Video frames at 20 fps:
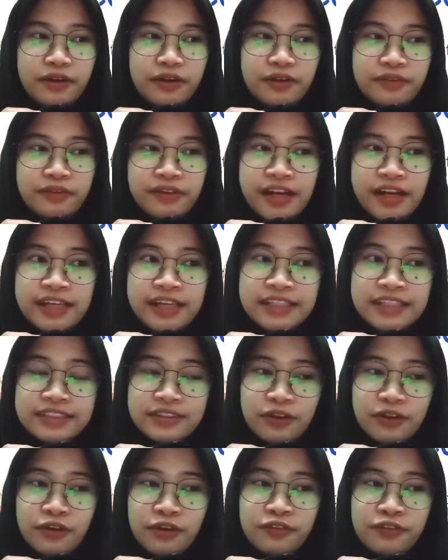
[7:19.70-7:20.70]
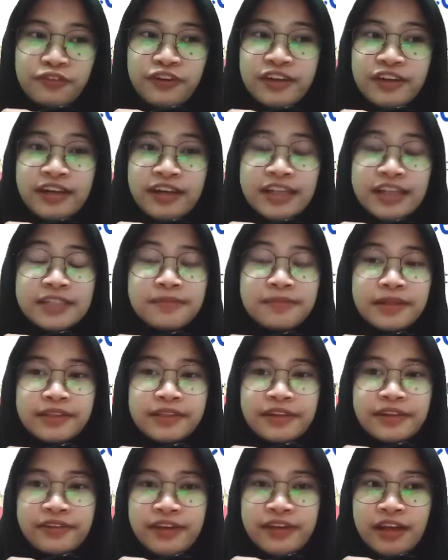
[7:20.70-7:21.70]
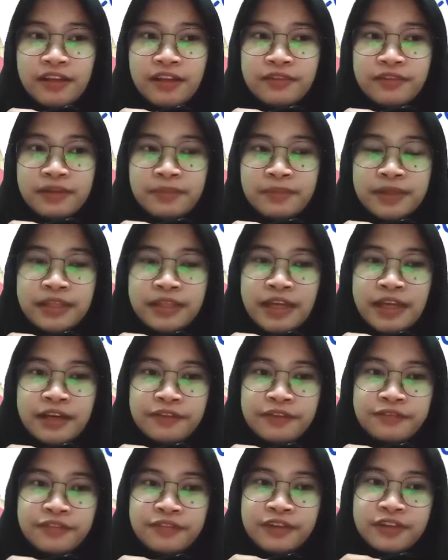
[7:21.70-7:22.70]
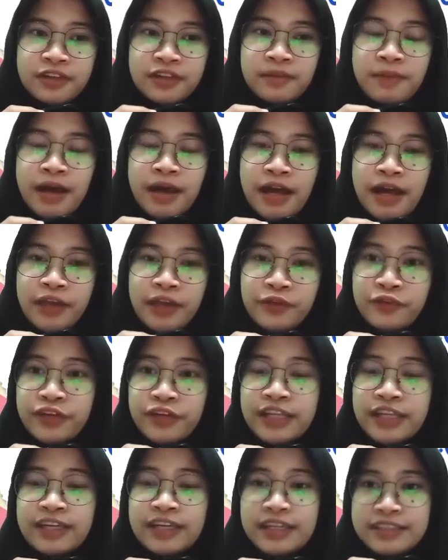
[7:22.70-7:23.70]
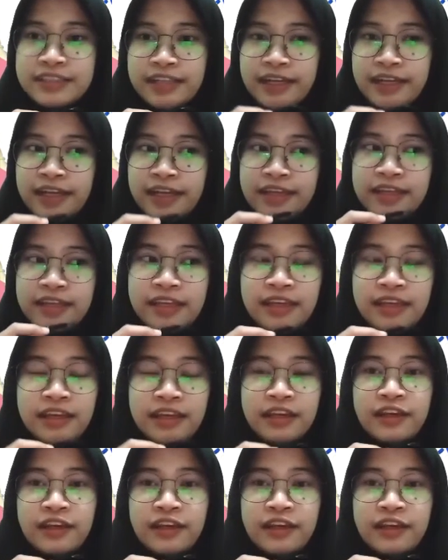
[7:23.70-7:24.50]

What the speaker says: Alright, so for the next material will be the refer by Ruri Indah Cahyani.